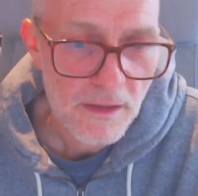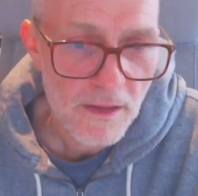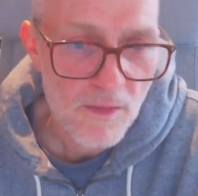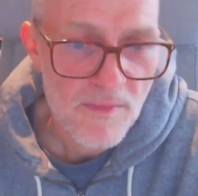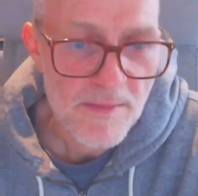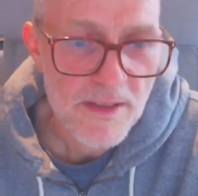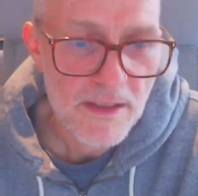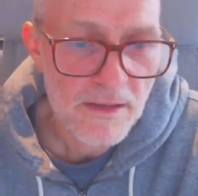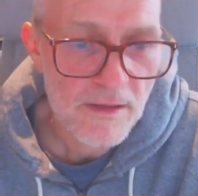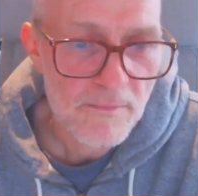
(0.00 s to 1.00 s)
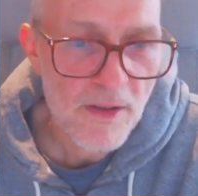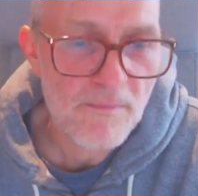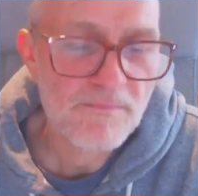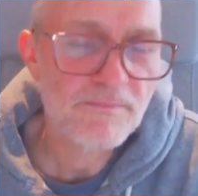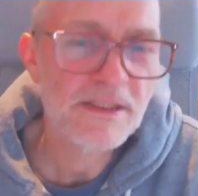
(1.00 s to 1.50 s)
maybe, but
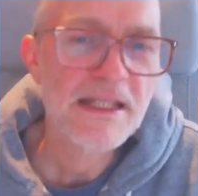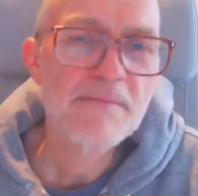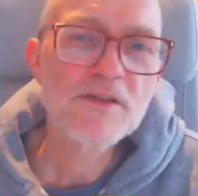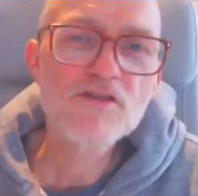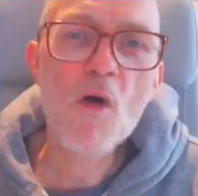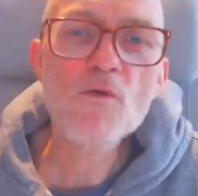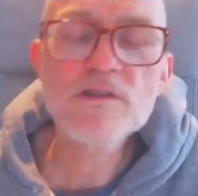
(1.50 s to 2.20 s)
don't